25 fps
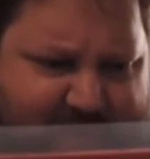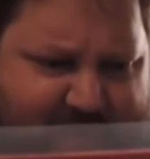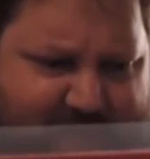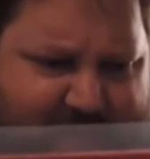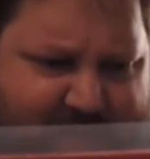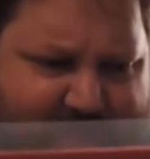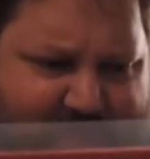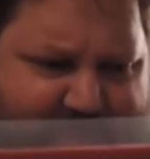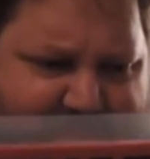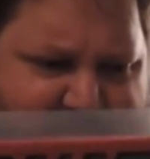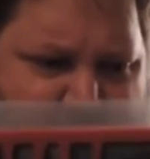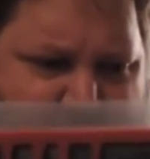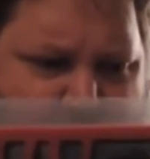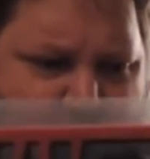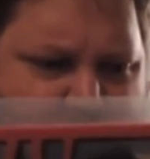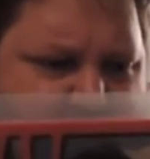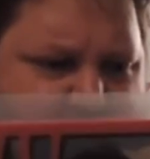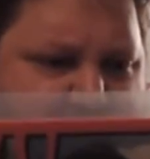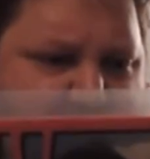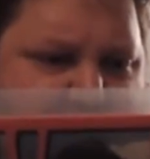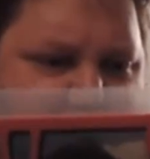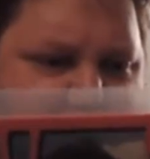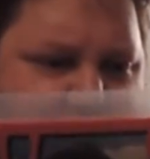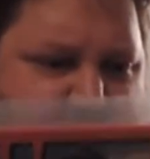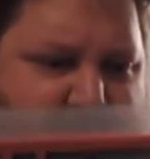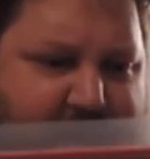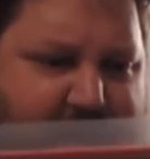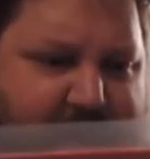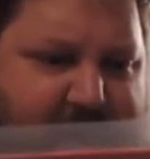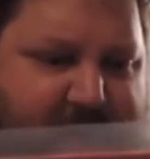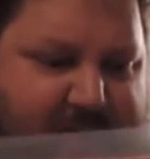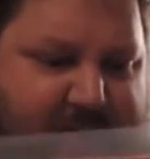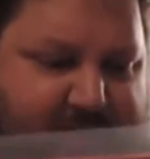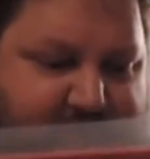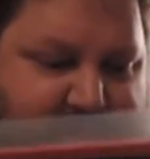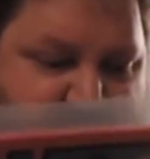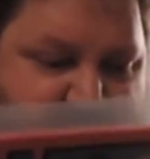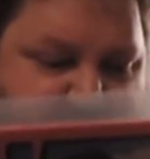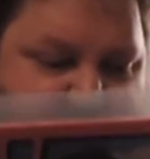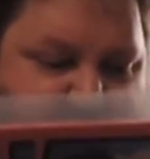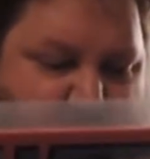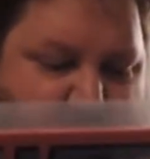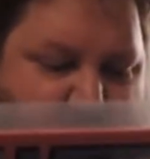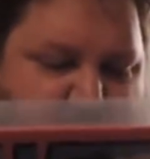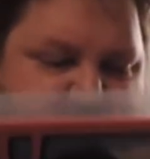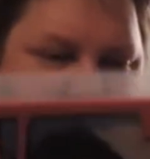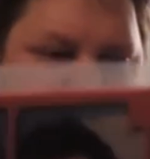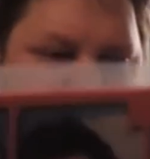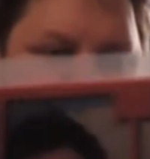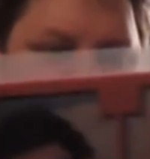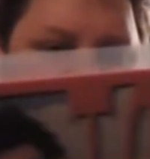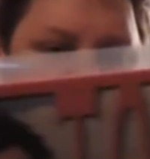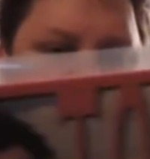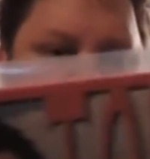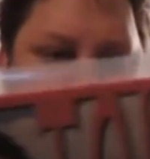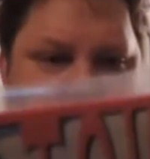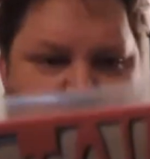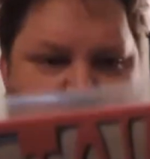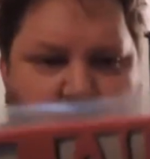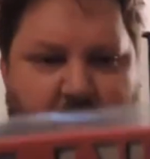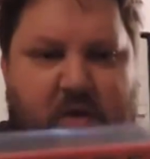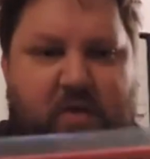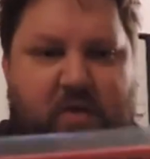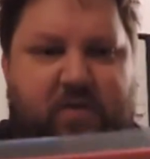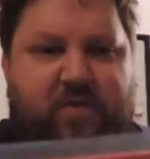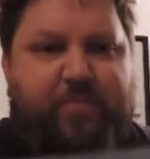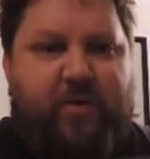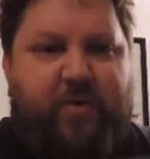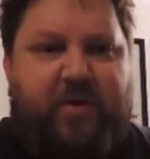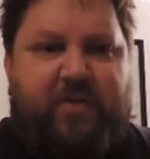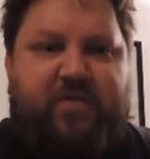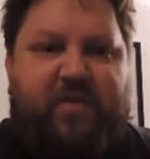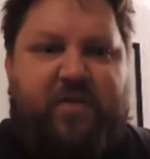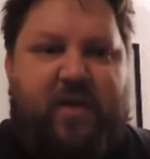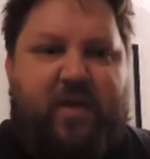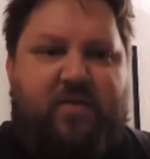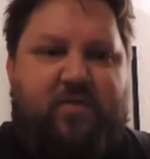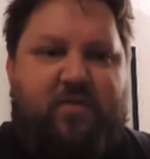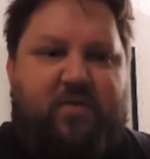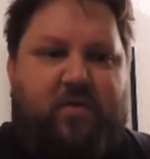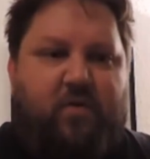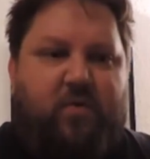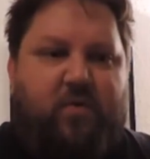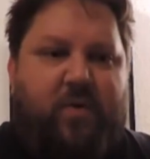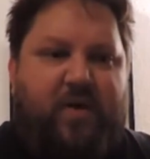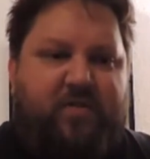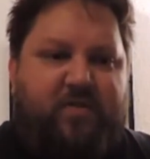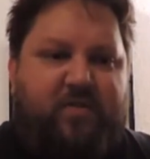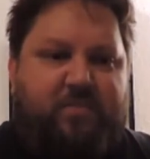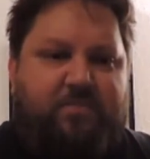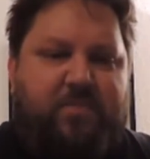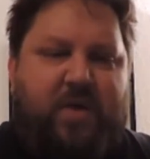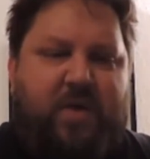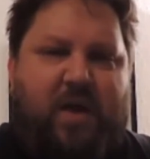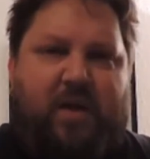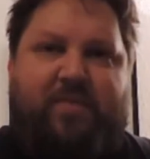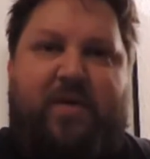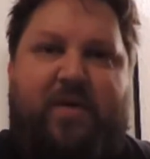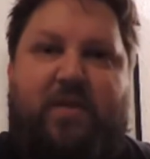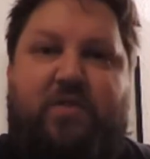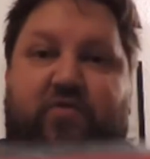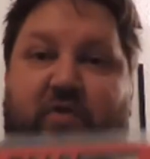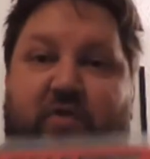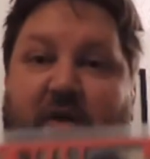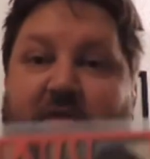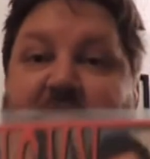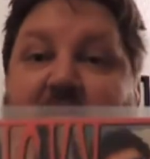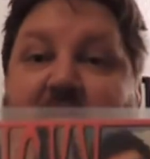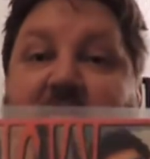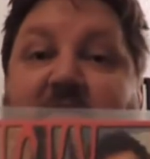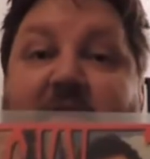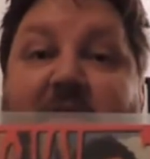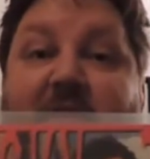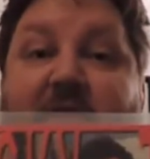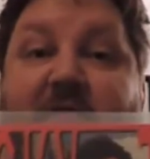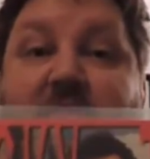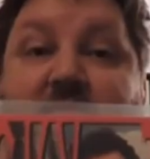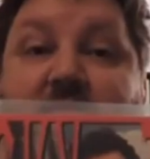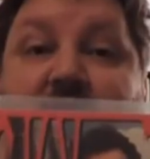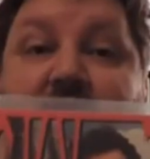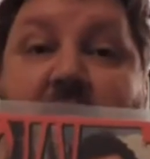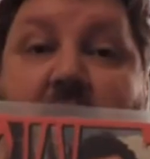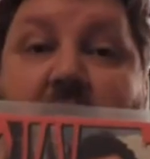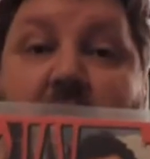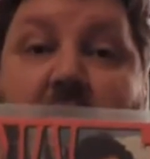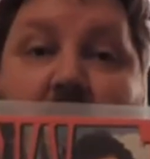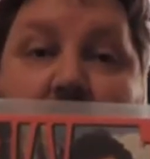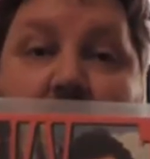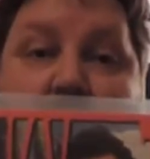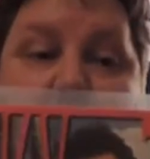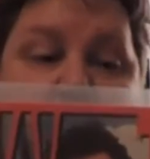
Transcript: It's okay. It's 92. Springsteen's always kind of interesting to listen to.